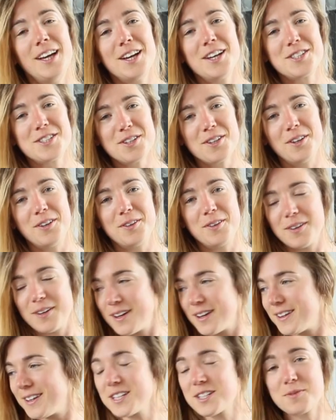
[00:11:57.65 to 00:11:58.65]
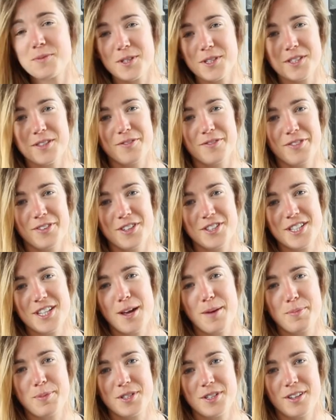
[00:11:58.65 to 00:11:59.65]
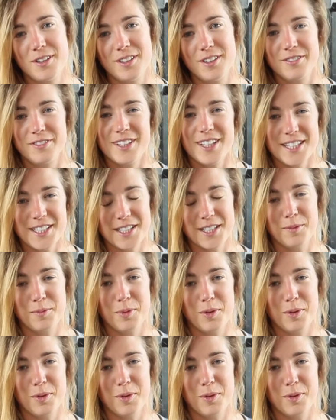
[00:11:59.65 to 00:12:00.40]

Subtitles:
So this was the first episode of testing